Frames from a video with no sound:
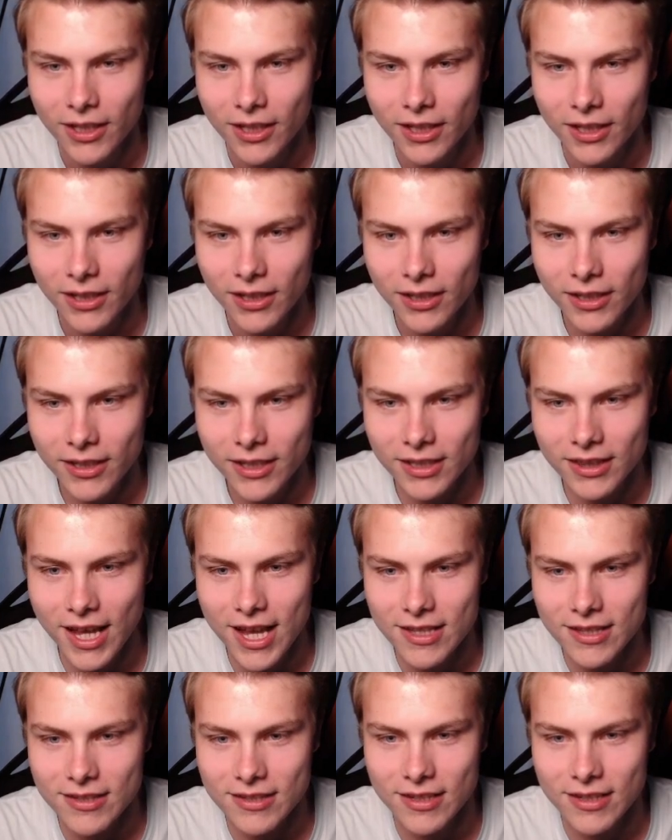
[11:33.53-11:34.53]
Like,
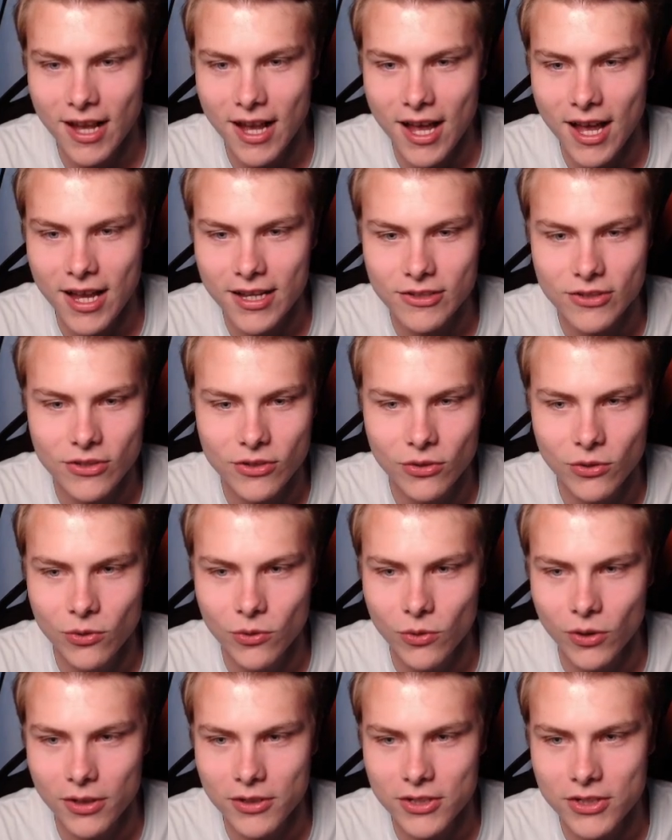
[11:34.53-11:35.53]
that size
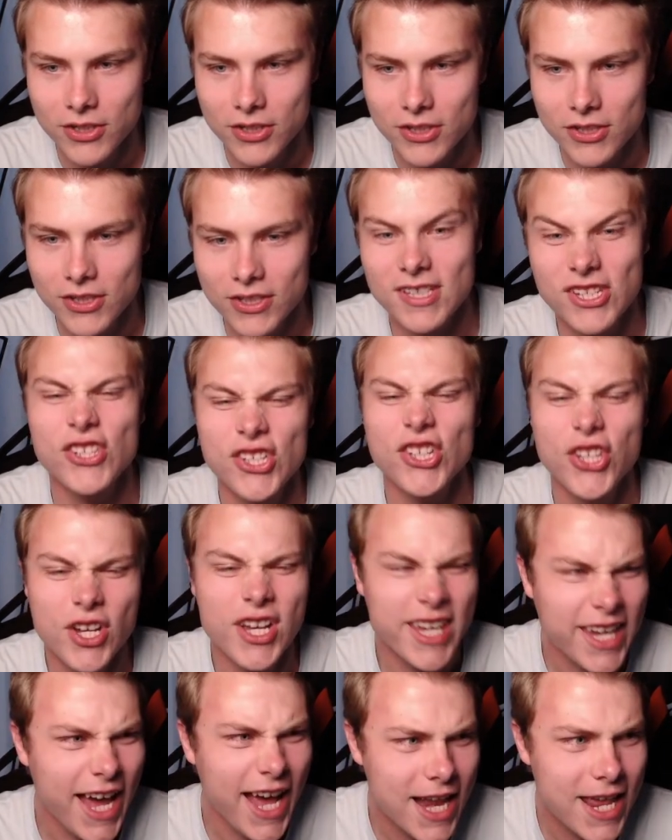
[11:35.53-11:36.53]
too. Just
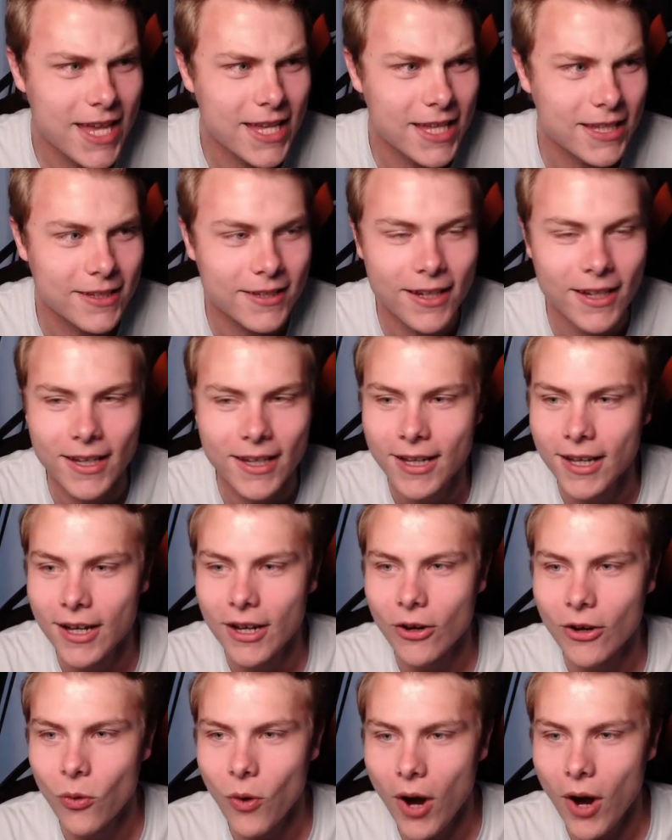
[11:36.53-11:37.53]
look at it.
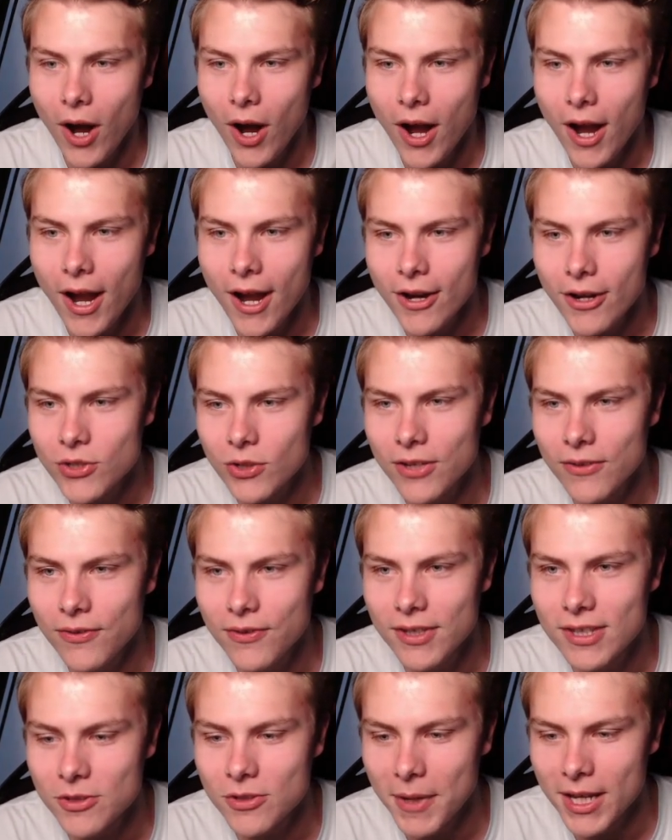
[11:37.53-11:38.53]
Why aren't you giving
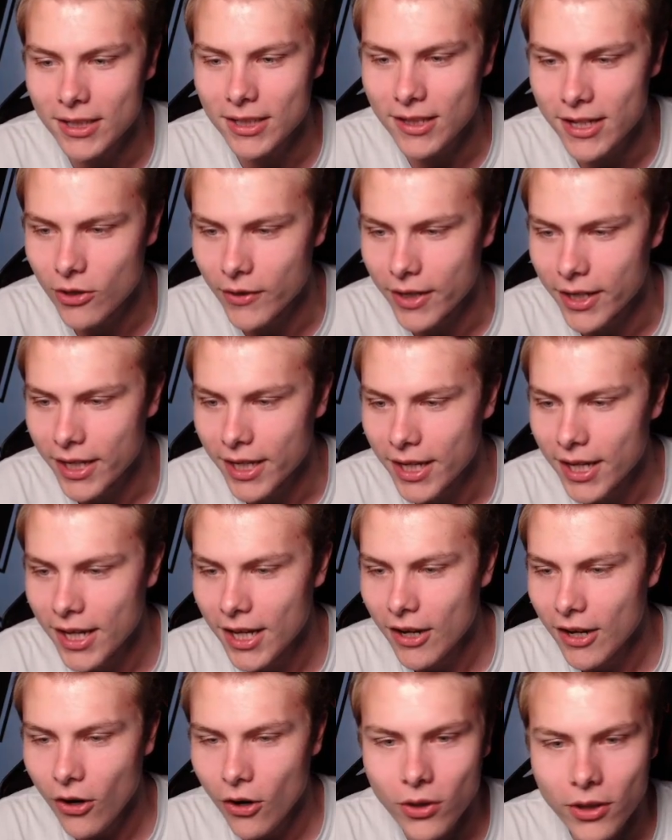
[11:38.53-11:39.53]
this man a like already?
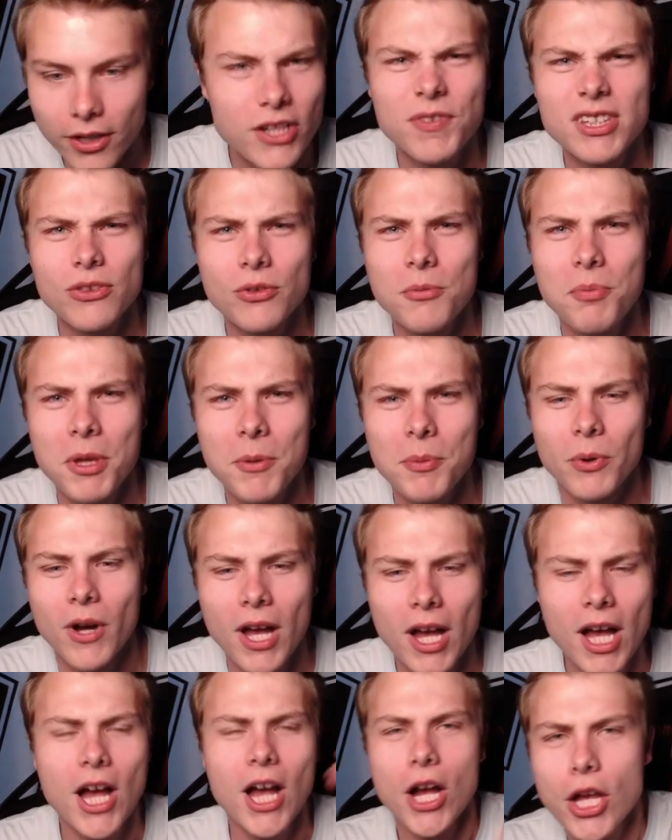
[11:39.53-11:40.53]
Only 153 people.
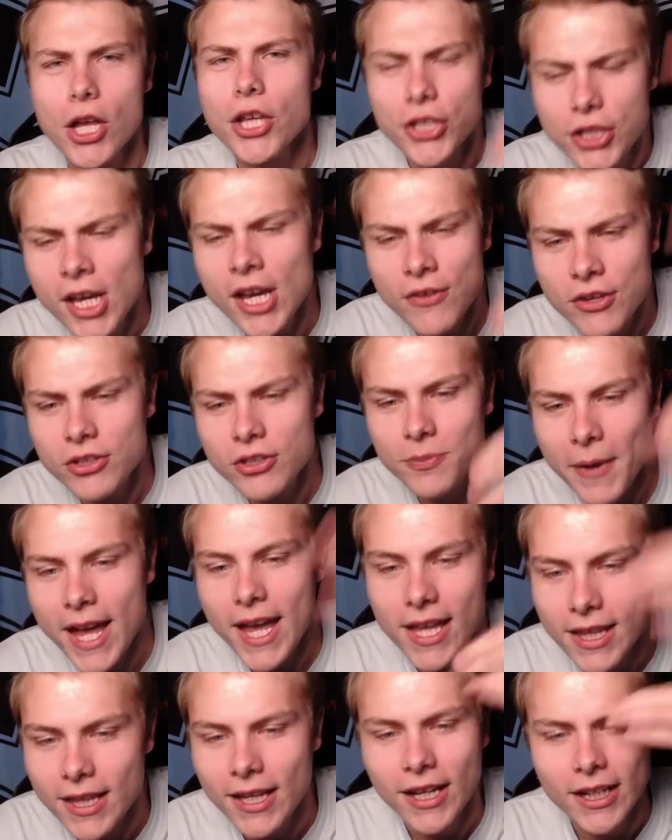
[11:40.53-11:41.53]
Give this
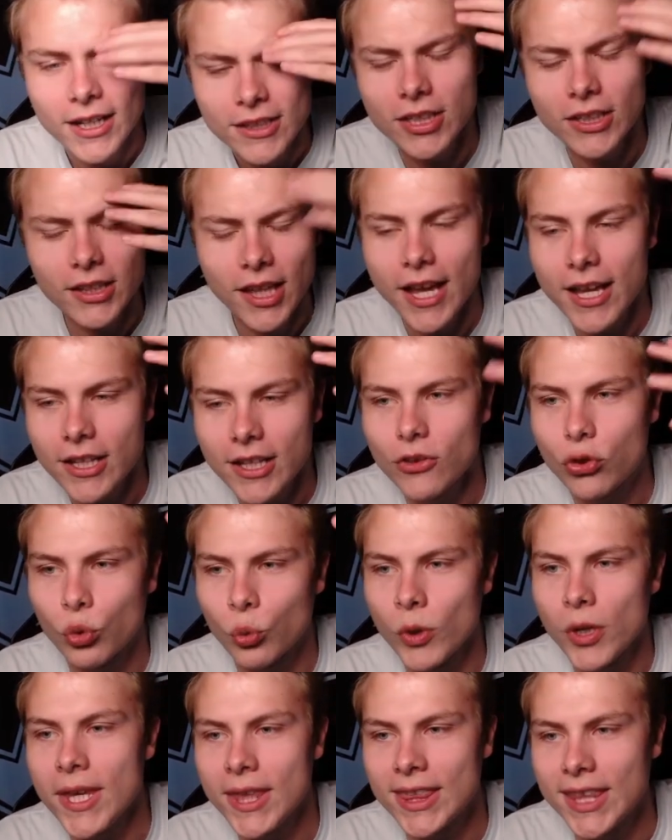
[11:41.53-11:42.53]
man to like
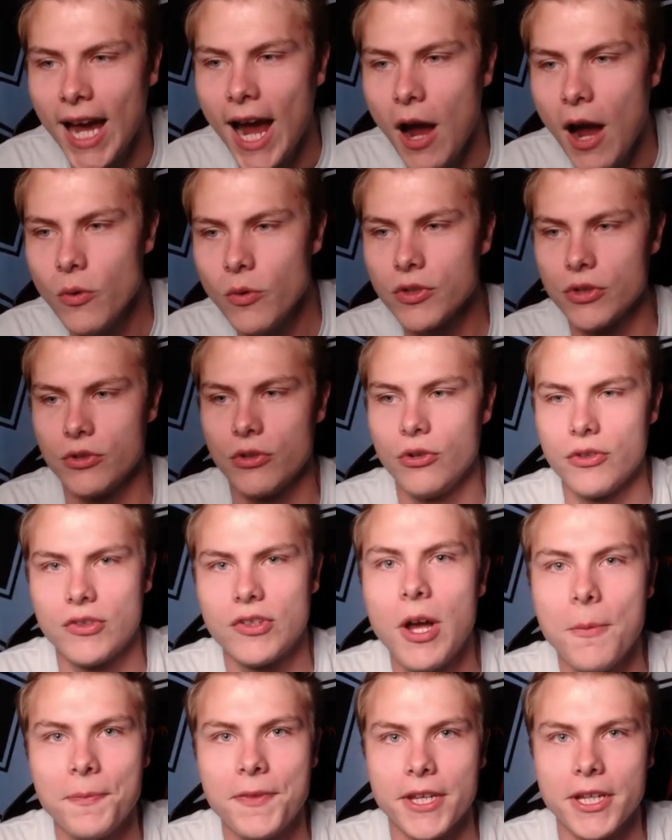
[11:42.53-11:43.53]
3,000 or
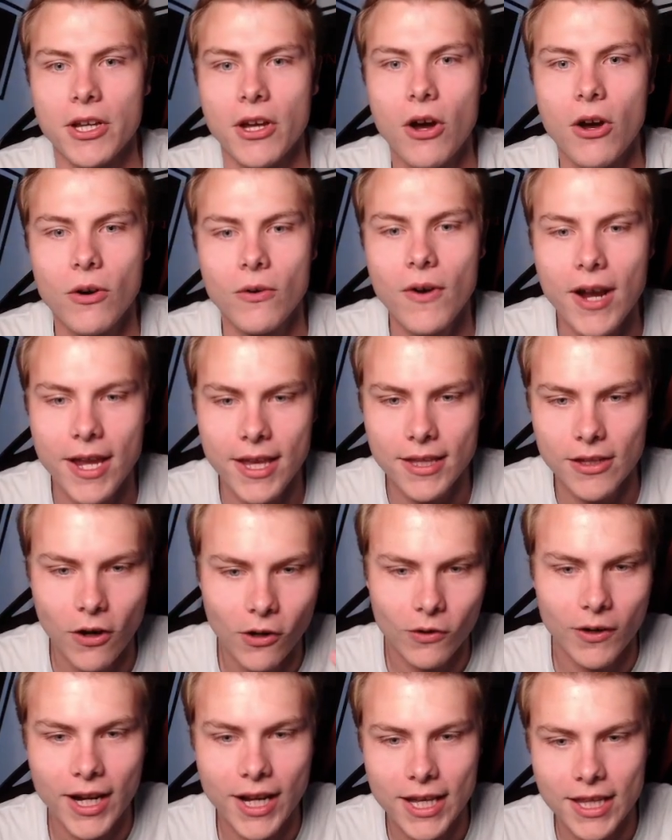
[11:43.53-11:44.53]
something. All right.
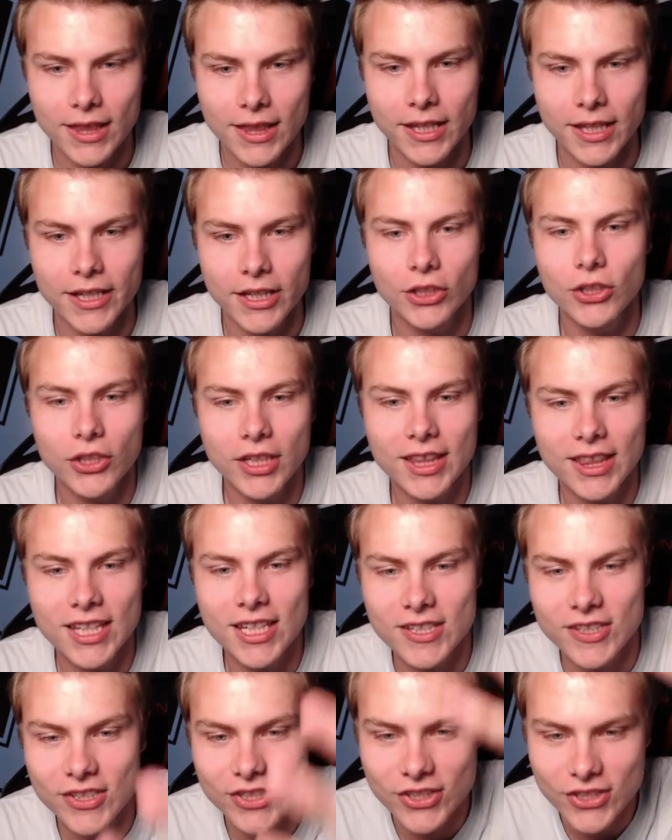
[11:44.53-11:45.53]
Like, look at
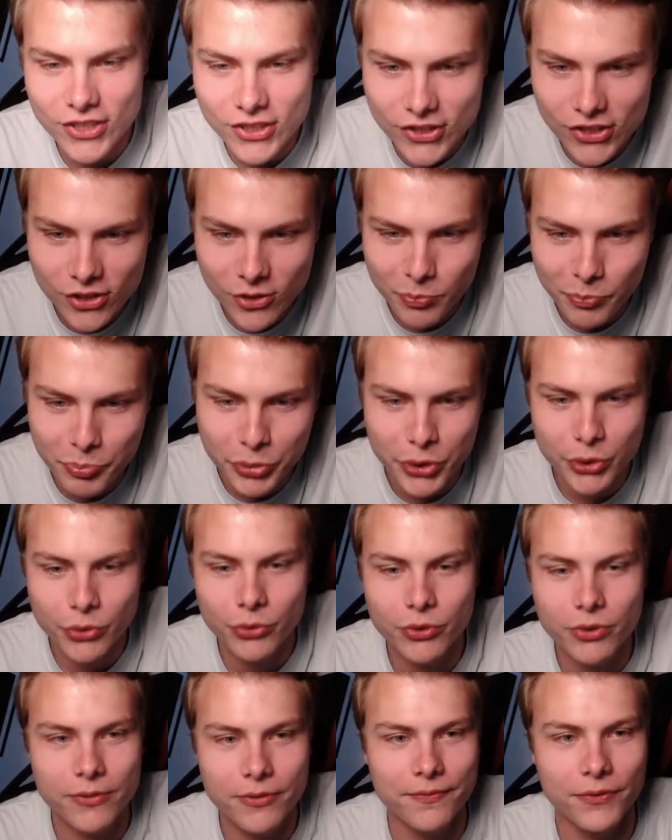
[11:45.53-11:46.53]
this. This is just
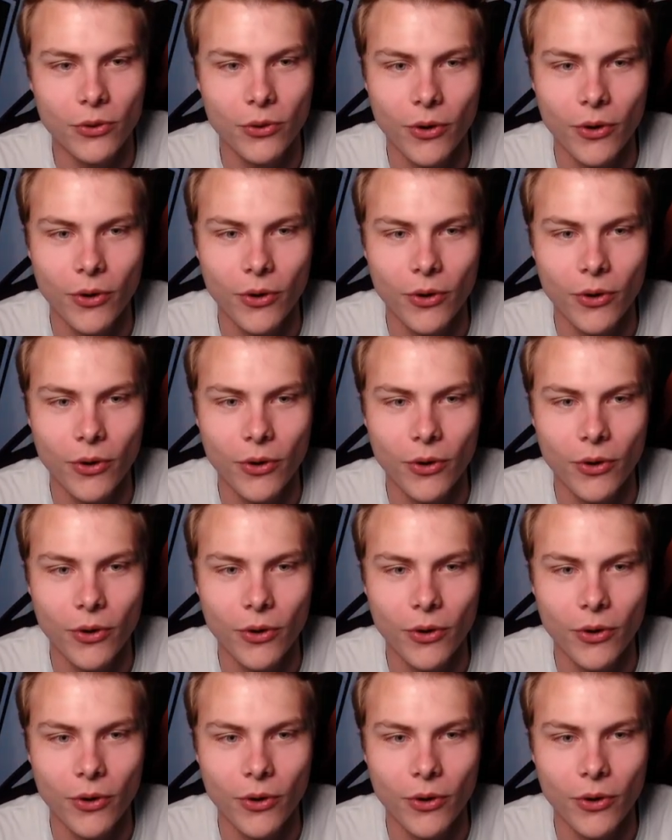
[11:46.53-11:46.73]
beautiful.